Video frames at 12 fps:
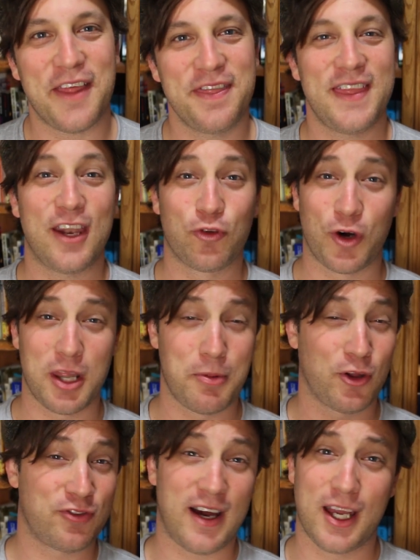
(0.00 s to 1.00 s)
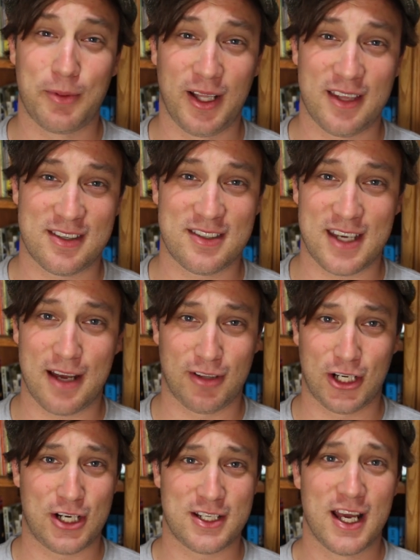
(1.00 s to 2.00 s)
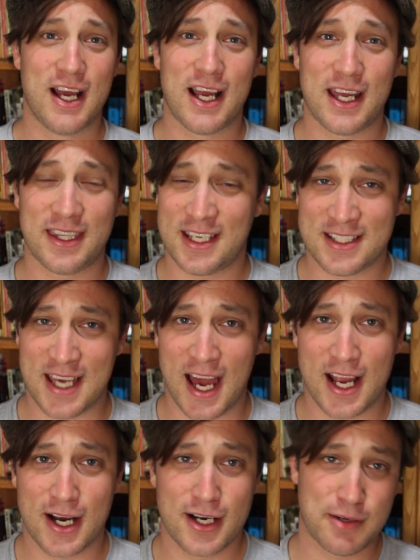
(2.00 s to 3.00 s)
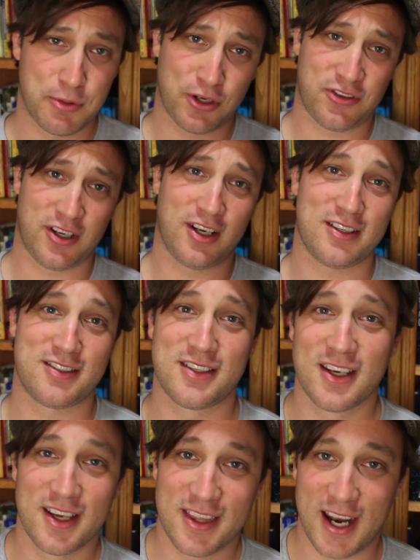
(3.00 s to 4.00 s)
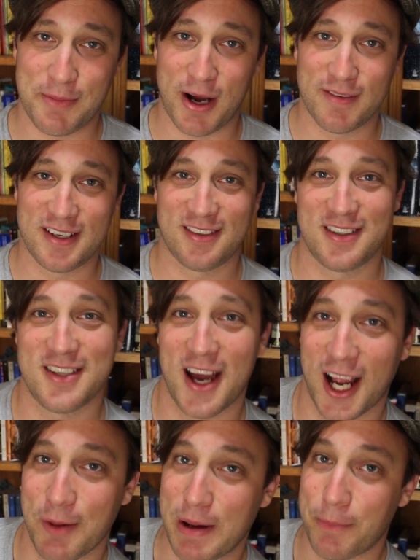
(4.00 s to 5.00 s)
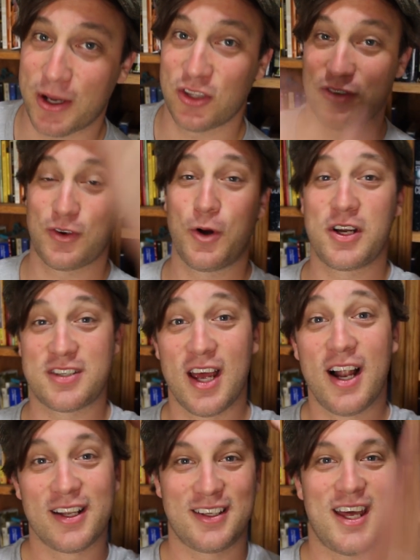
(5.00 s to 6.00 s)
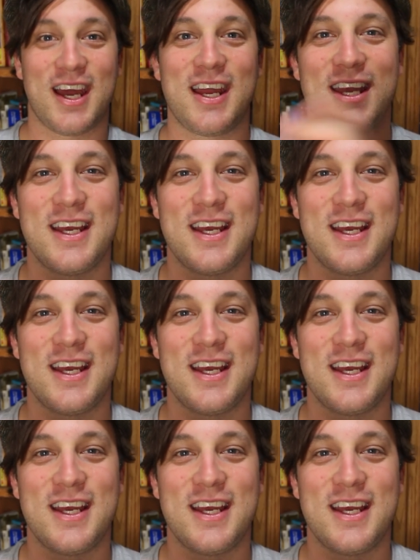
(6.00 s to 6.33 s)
I think that is one of the most valuable lessons I've learned in the entire book series that I'm obviously talking about, because of course, today